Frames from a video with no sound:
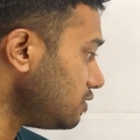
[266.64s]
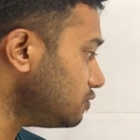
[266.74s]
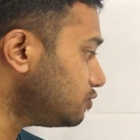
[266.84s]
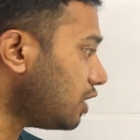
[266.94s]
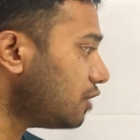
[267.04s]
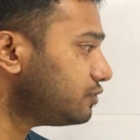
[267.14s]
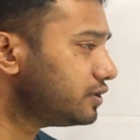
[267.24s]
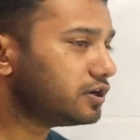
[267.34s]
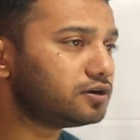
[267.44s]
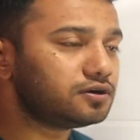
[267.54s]
So out
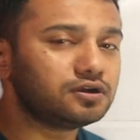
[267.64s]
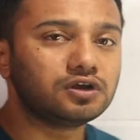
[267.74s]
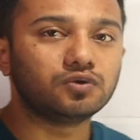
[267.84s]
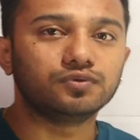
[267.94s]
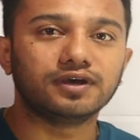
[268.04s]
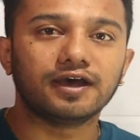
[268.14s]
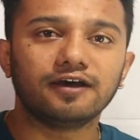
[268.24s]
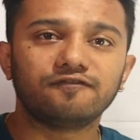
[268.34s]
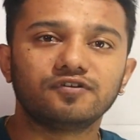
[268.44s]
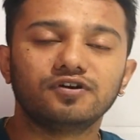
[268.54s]
here we
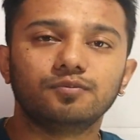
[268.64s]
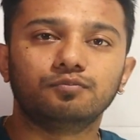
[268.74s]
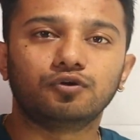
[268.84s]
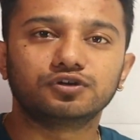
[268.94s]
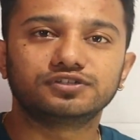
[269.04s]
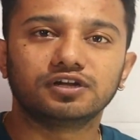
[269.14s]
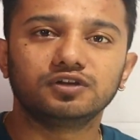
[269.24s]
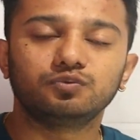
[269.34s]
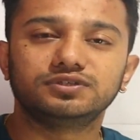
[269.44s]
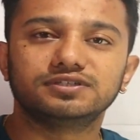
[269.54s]
have more
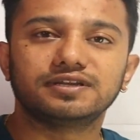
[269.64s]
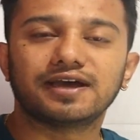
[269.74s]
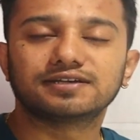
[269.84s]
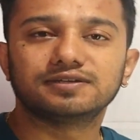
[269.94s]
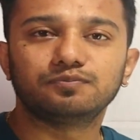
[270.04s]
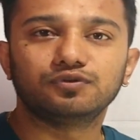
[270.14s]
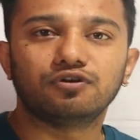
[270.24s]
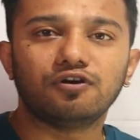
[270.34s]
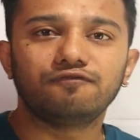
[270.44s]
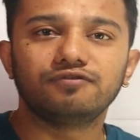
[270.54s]
salt, which is an example
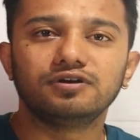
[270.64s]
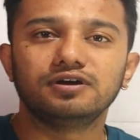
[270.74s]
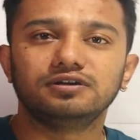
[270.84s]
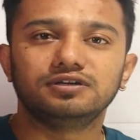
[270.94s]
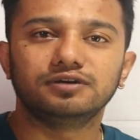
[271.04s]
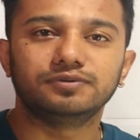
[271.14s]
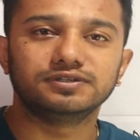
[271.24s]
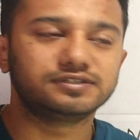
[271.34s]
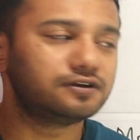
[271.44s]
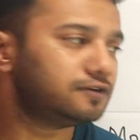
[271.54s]
of double
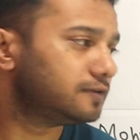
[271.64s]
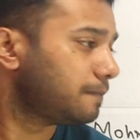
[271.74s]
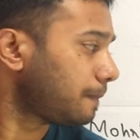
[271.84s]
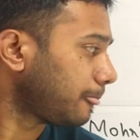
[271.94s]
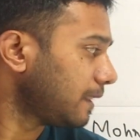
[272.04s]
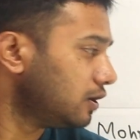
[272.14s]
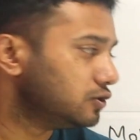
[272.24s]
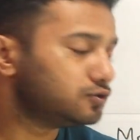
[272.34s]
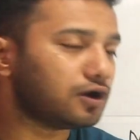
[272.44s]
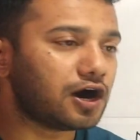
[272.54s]
salt.
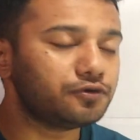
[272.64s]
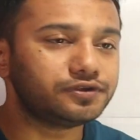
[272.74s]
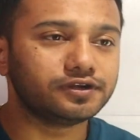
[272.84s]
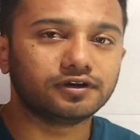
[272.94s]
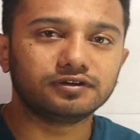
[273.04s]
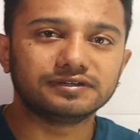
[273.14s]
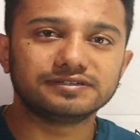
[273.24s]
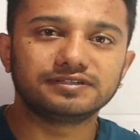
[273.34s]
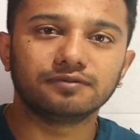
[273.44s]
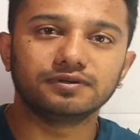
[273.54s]
So out here,
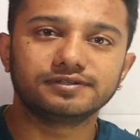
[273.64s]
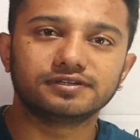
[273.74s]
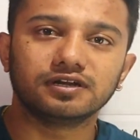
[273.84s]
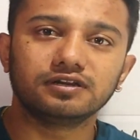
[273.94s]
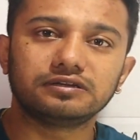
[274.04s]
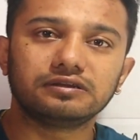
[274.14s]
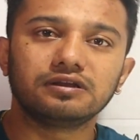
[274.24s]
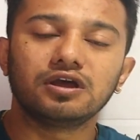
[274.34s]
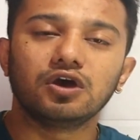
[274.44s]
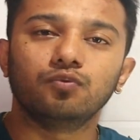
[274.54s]
this double salt,
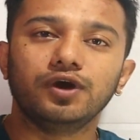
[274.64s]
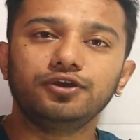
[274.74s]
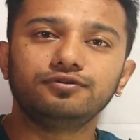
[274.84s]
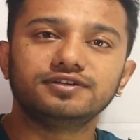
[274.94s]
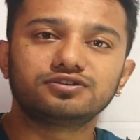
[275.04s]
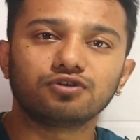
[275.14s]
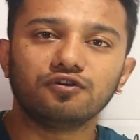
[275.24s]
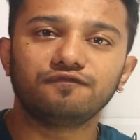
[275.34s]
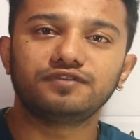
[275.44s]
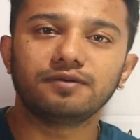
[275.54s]
when you
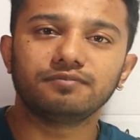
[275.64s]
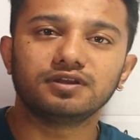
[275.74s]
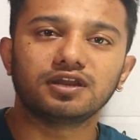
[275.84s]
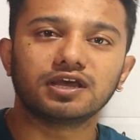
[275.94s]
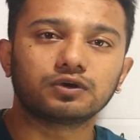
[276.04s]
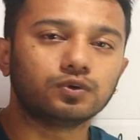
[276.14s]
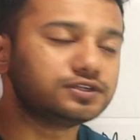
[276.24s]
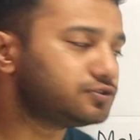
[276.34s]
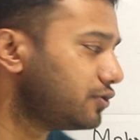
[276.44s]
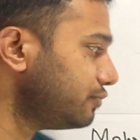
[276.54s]
dissolve them in an
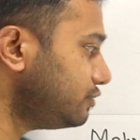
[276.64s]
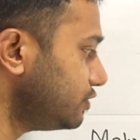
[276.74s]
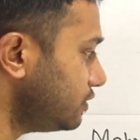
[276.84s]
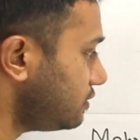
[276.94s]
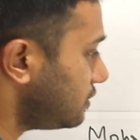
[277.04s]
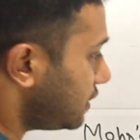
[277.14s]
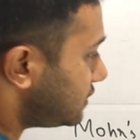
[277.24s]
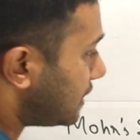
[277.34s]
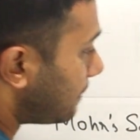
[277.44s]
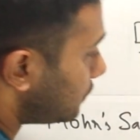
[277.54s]
aqueous solution, let's
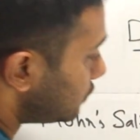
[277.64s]
say I'm